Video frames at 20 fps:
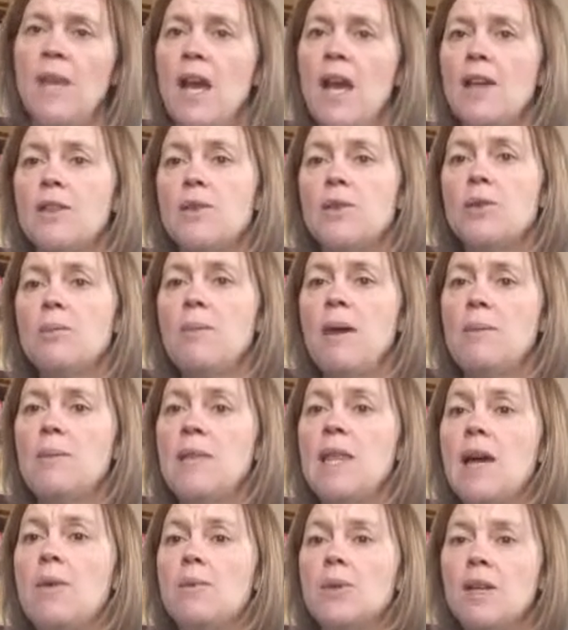I thought maybe
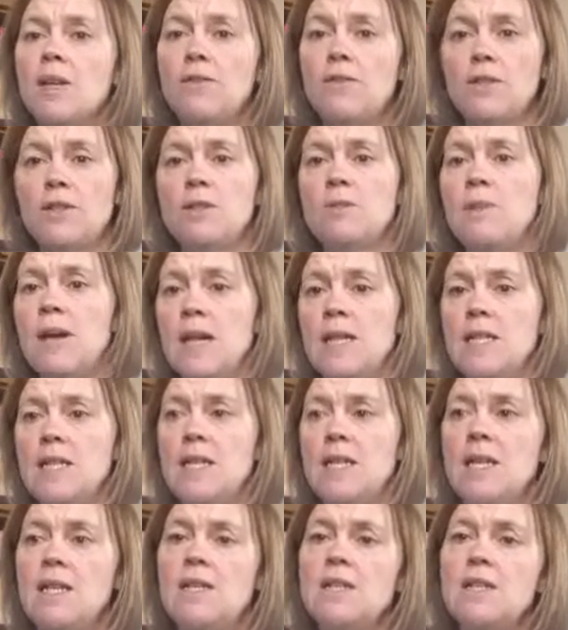that would give you some
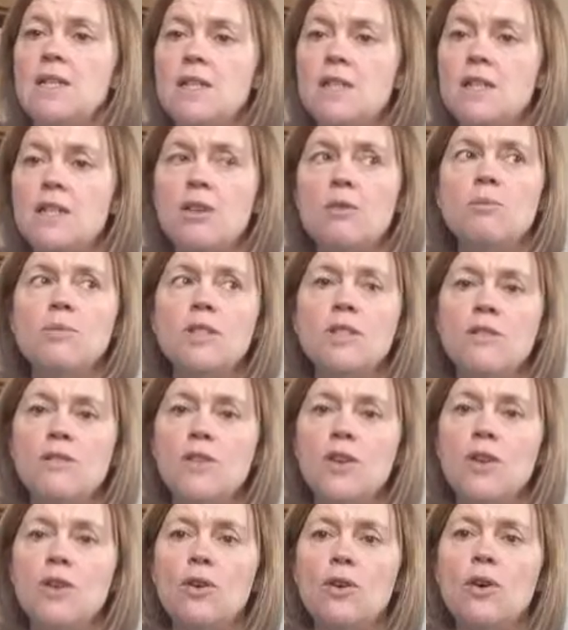ideas in terms
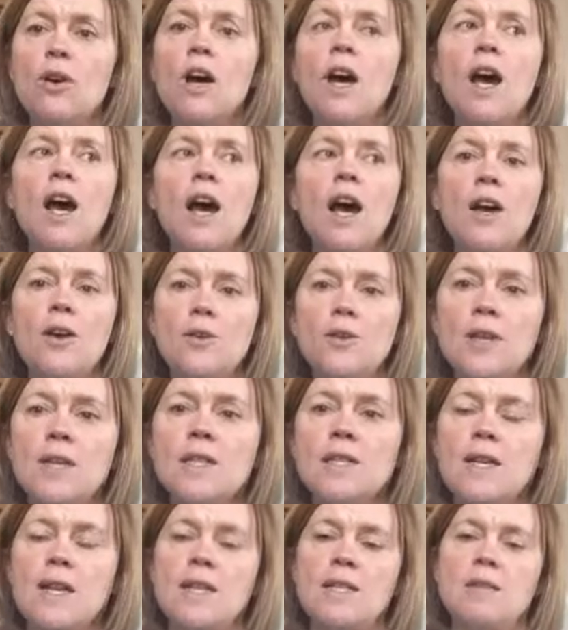of your own
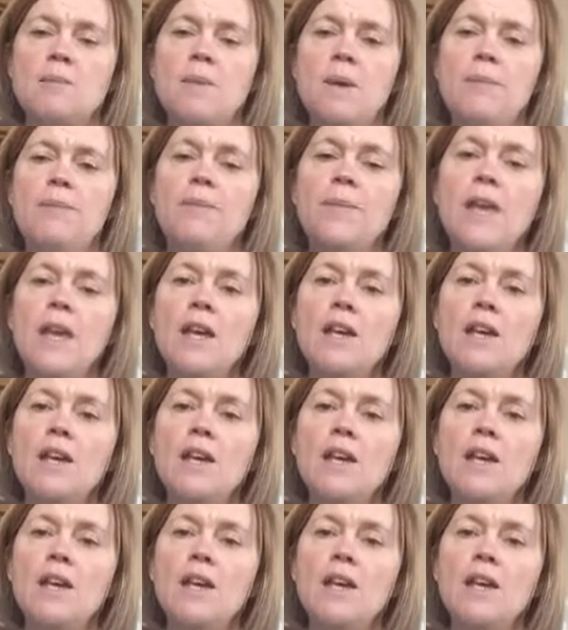assessment.